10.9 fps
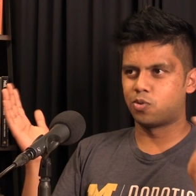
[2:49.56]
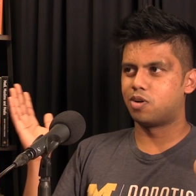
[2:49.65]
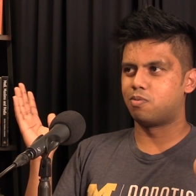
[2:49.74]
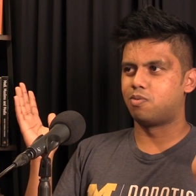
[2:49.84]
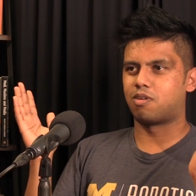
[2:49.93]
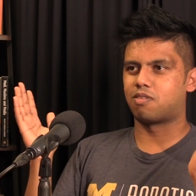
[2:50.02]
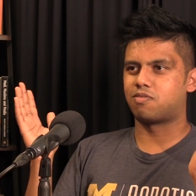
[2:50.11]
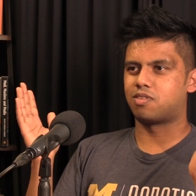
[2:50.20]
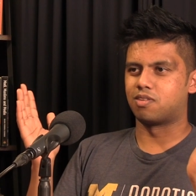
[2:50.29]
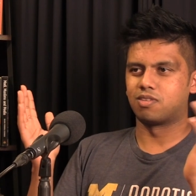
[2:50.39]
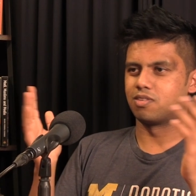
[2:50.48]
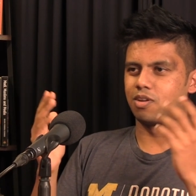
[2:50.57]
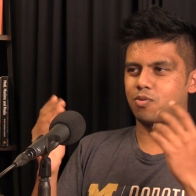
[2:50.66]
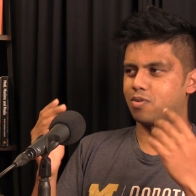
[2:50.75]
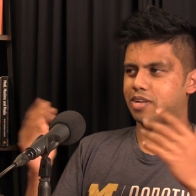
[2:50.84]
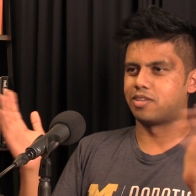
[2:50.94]
do a lot of things. He
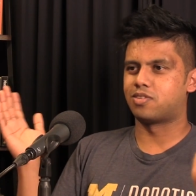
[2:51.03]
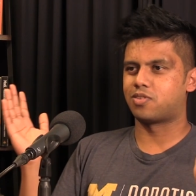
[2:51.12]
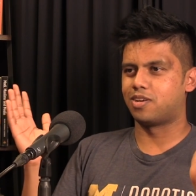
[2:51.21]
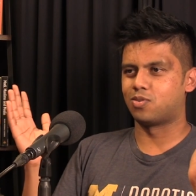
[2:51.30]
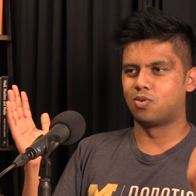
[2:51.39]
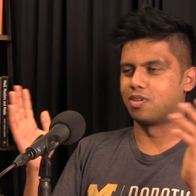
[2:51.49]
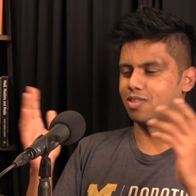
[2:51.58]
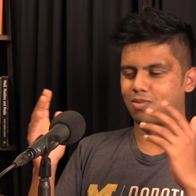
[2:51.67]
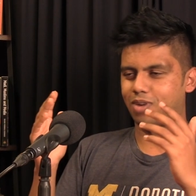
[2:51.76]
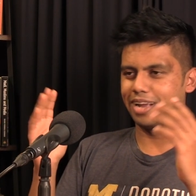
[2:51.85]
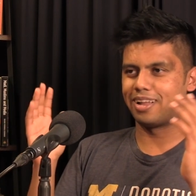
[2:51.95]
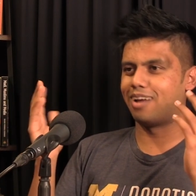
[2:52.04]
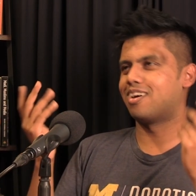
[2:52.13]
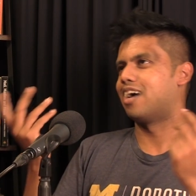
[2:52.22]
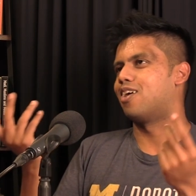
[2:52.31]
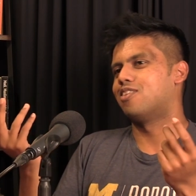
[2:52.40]
could like destroy his owner.
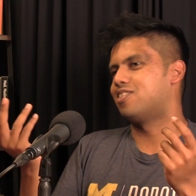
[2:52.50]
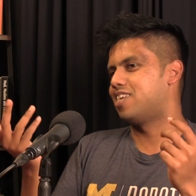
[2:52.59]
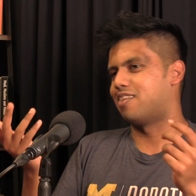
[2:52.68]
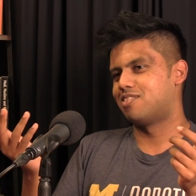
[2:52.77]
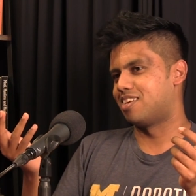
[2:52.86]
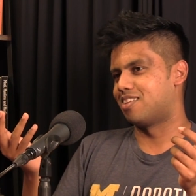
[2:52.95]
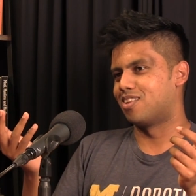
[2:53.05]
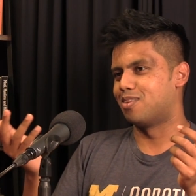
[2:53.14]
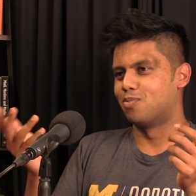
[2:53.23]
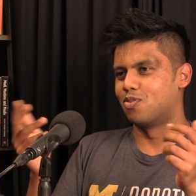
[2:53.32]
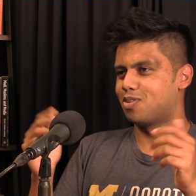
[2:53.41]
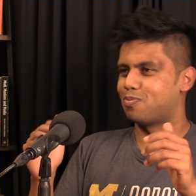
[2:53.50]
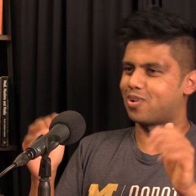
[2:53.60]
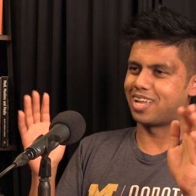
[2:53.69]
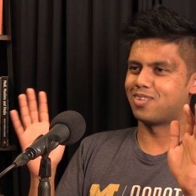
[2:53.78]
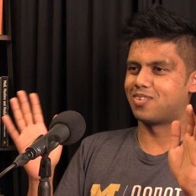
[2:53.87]
I honestly haven't seen all the movies,
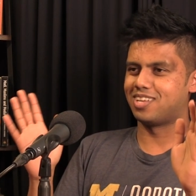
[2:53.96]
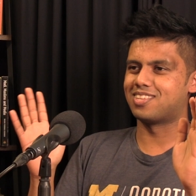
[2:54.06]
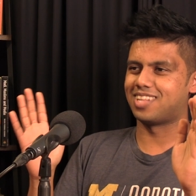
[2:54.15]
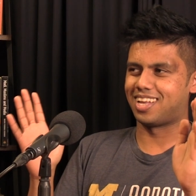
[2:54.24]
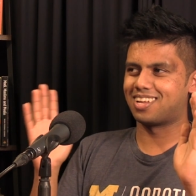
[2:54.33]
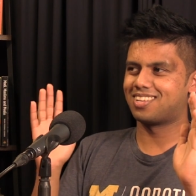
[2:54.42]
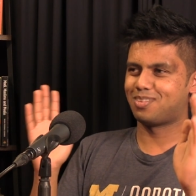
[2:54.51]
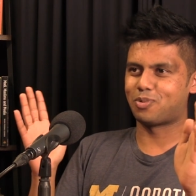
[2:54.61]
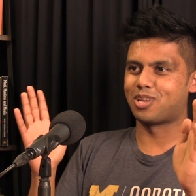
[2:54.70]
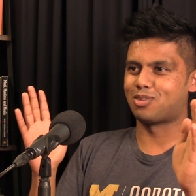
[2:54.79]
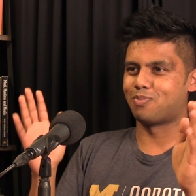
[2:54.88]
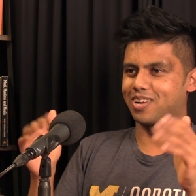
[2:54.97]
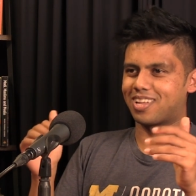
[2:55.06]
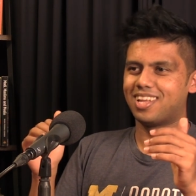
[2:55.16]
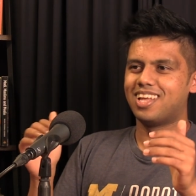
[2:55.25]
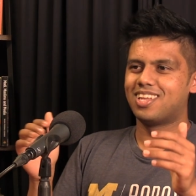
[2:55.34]
but I know he's like pretty smart.
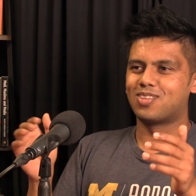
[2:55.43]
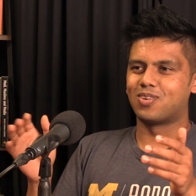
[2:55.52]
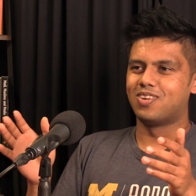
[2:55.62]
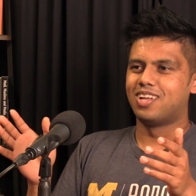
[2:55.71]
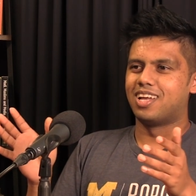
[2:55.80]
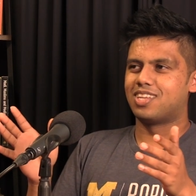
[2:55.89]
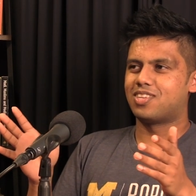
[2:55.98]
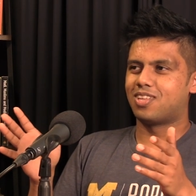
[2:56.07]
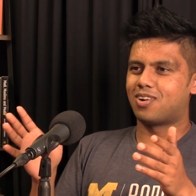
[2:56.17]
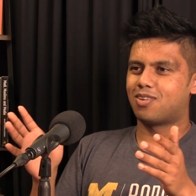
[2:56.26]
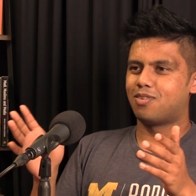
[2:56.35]
So it's a lot